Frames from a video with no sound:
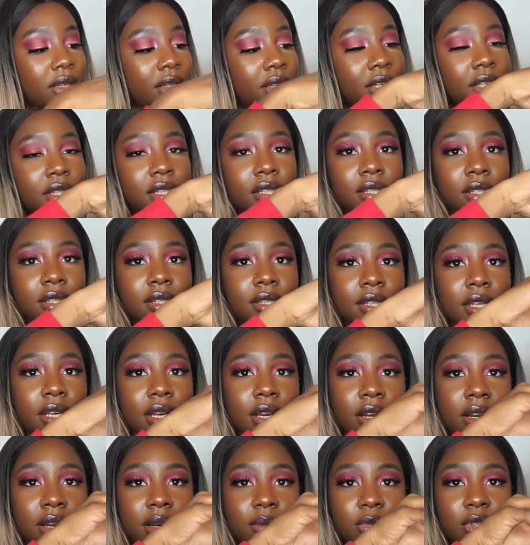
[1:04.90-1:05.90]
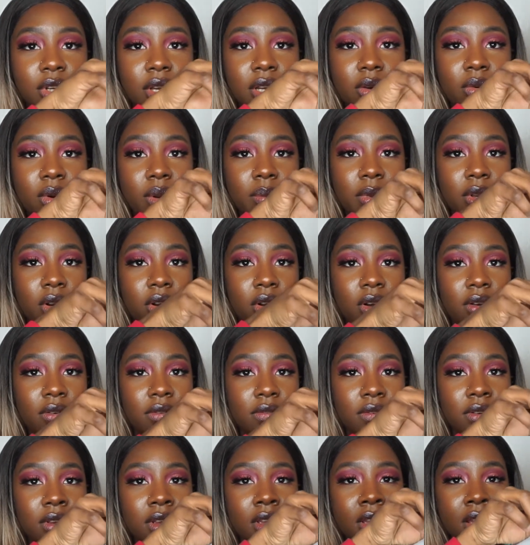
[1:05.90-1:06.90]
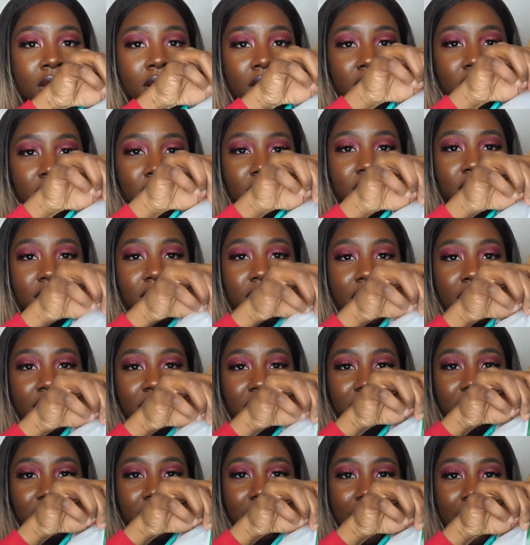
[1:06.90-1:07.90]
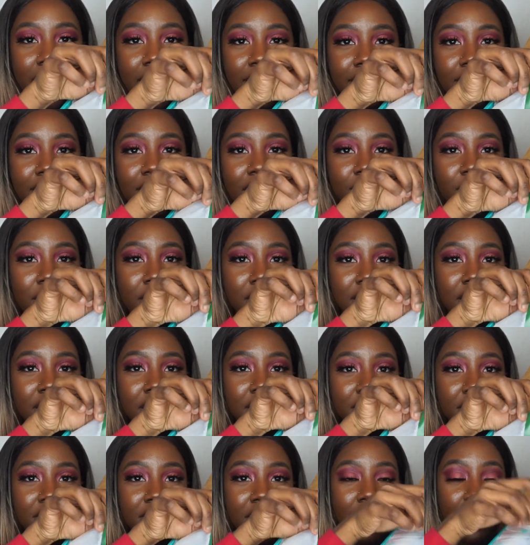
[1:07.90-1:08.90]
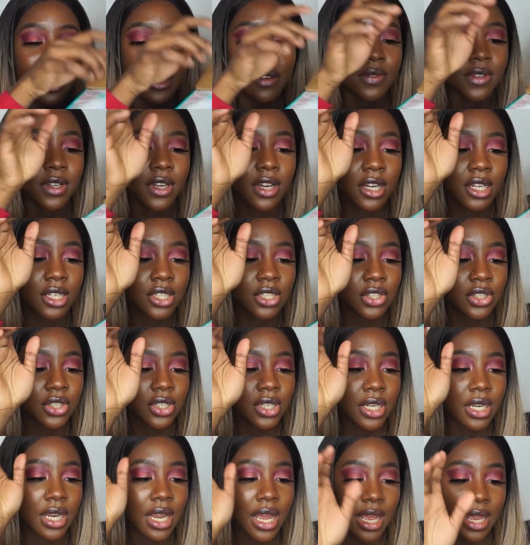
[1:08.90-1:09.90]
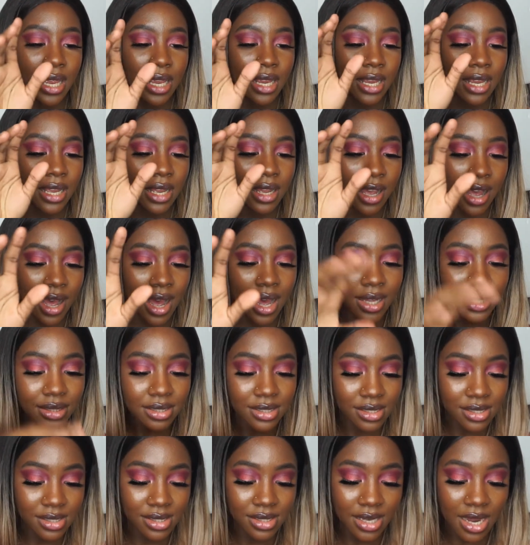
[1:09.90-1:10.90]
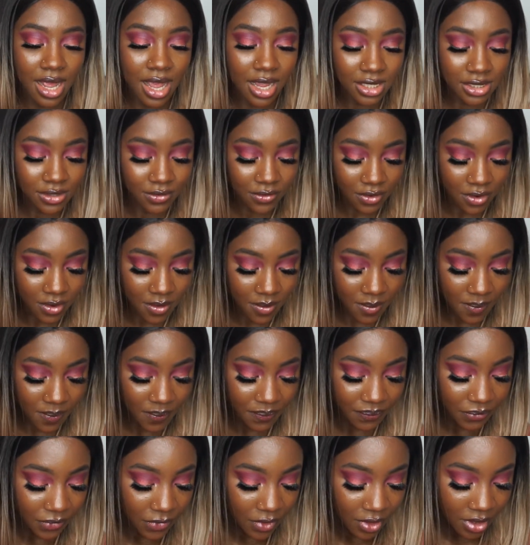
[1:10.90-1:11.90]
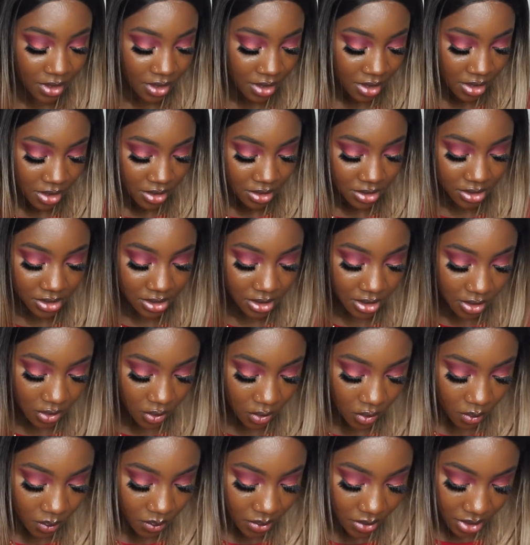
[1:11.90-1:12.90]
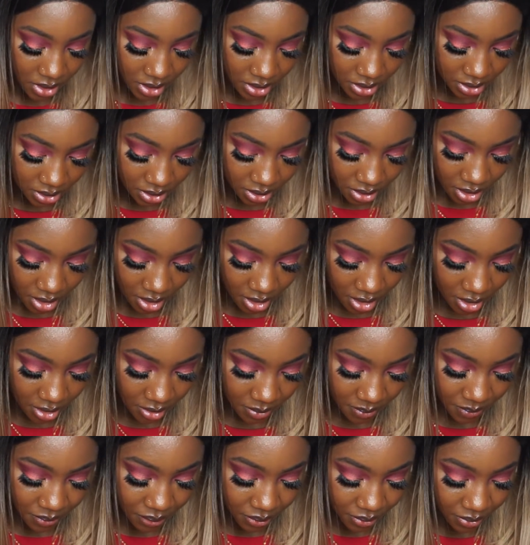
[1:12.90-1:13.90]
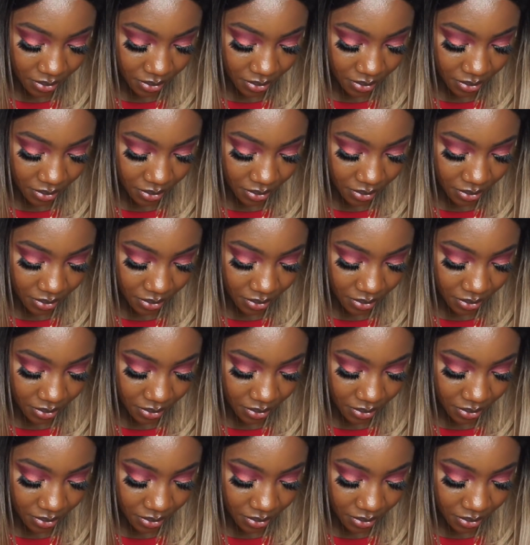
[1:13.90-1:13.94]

this is a sticker. I'm trying to rip it off. This looks like a flag. I'm guessing the flag of the country I got snacks from. I'm gonna open this up.